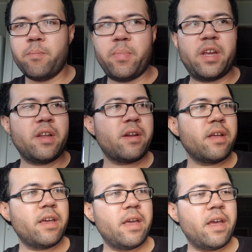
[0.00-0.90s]

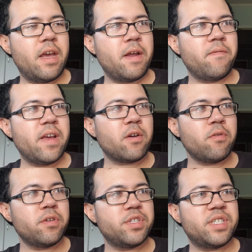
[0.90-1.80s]
Bayonetta and
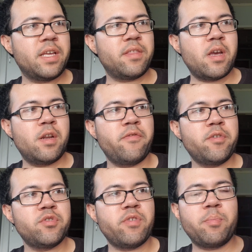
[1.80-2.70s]
Vanquish 10th
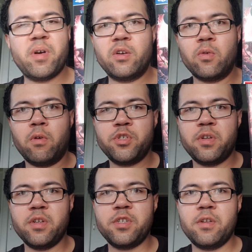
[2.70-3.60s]
Anniversary Bundle Launch
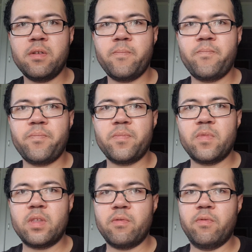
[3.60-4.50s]
Edition,
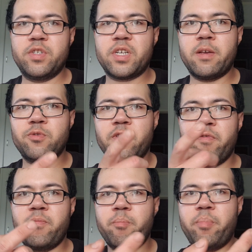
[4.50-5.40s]
which comes with
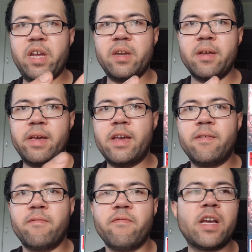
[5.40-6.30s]
Bayonetta
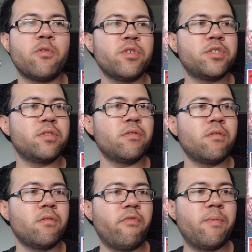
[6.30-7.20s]
and Vanquish
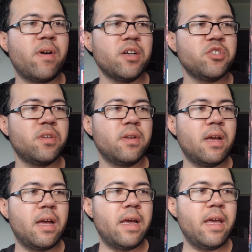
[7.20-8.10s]
remastered,
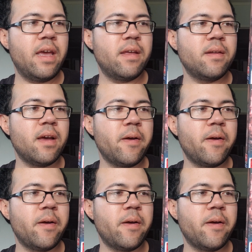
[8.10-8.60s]
and